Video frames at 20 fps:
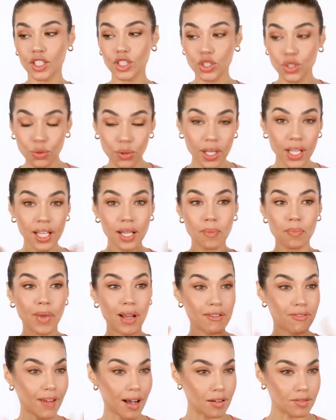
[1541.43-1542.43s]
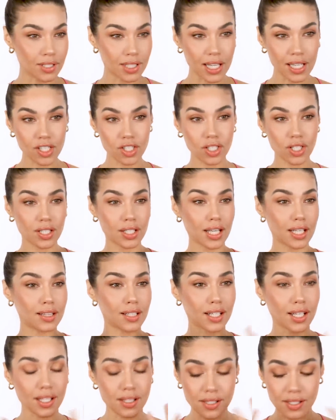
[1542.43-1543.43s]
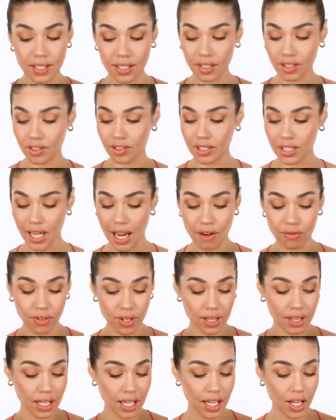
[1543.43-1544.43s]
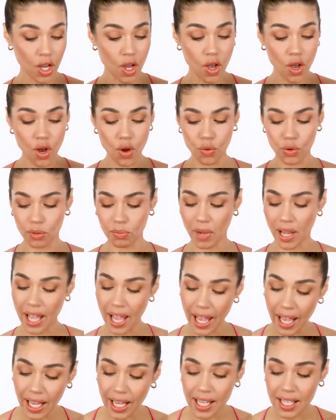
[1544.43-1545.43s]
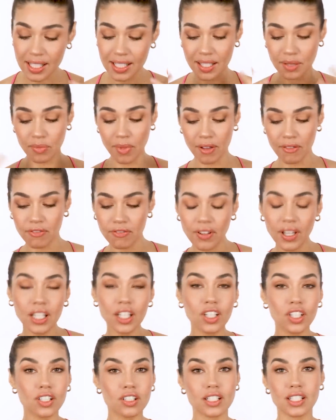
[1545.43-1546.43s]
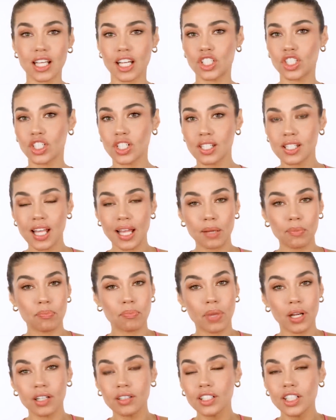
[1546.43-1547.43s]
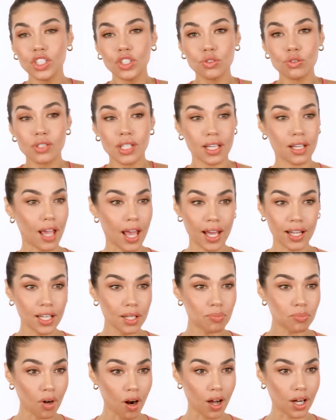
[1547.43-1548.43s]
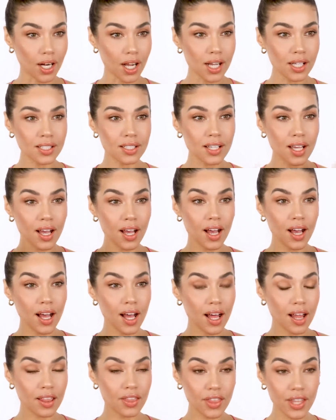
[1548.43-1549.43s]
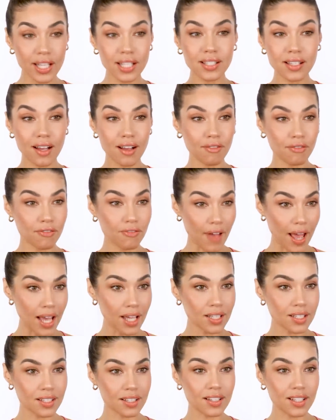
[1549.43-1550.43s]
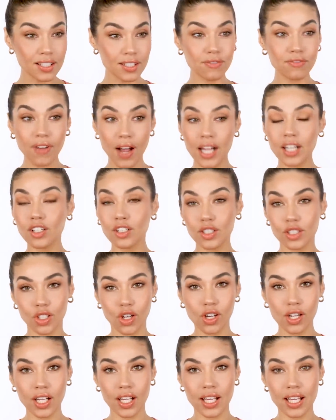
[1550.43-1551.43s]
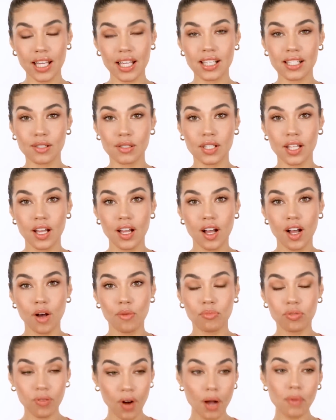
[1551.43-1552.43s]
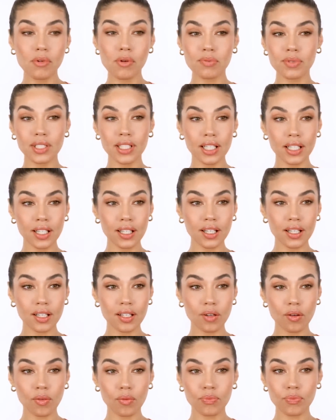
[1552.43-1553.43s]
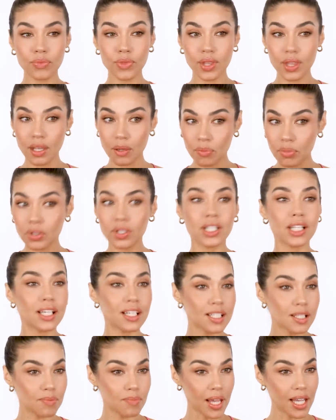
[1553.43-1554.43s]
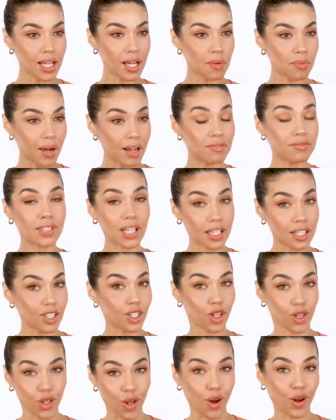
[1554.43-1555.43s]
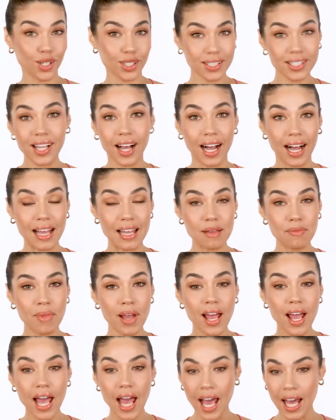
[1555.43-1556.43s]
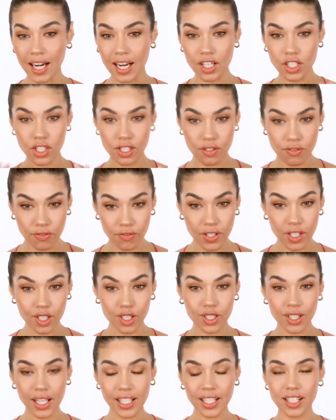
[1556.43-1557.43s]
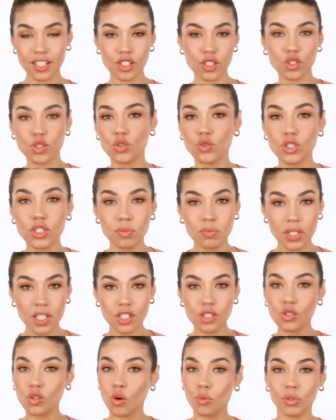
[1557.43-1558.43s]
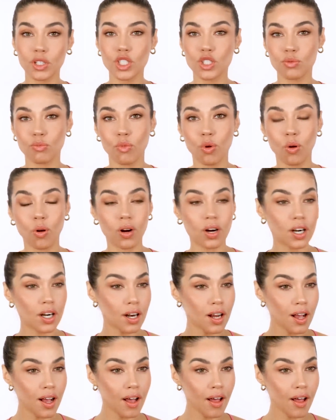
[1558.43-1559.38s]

Doing my foundation and the concealer and everything with my hands and my fingers and just like barely using any product, this effect, this final look is probably the prettiest makeup I've done in a long time, and I just feel like it suits me so much more